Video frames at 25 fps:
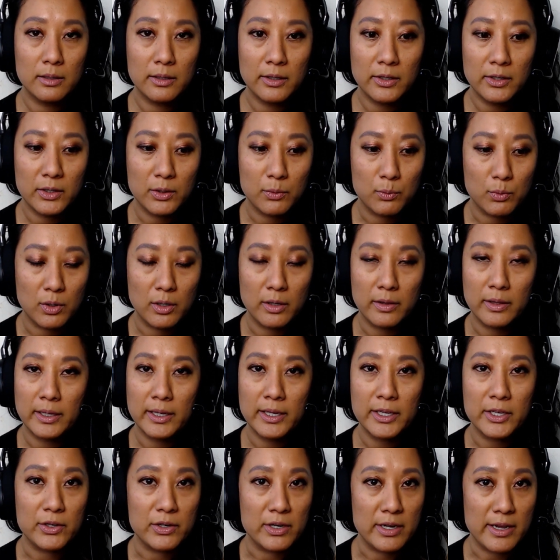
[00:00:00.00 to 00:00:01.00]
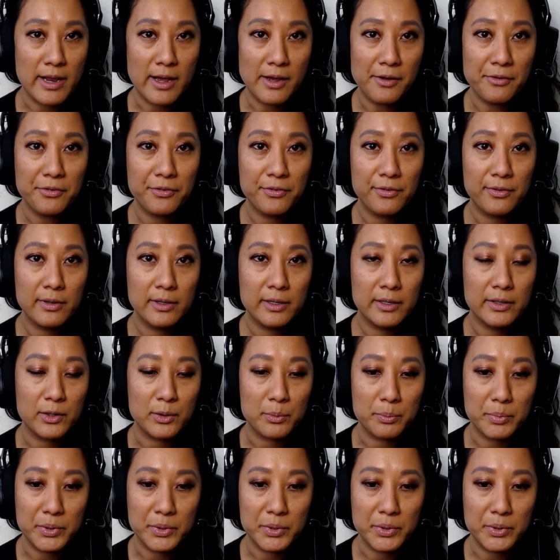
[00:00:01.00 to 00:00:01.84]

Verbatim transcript: You're worthy, you're enough, you're